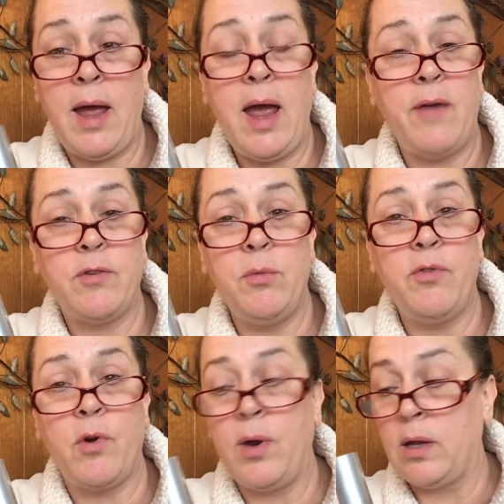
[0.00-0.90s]
I have to
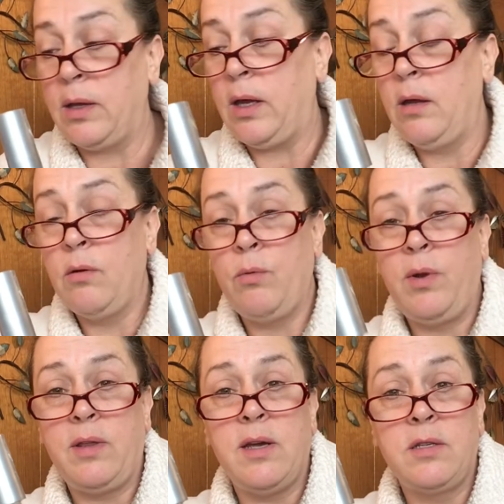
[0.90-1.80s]
move quickly
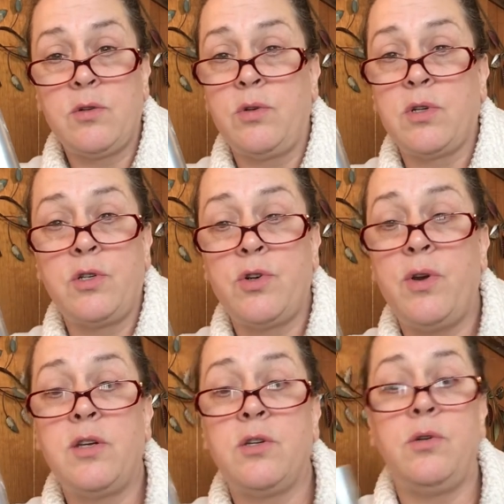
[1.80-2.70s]
with this or it's going to
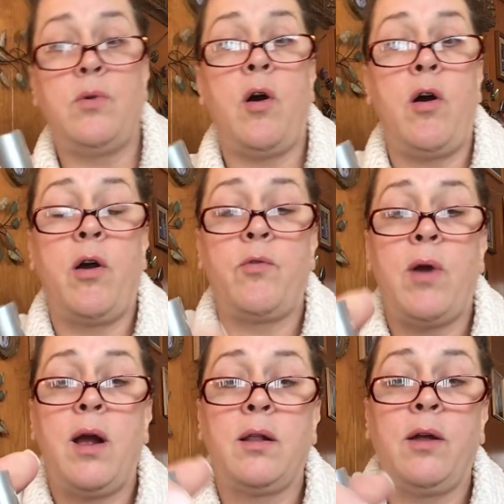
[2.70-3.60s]
turn into a hard rock.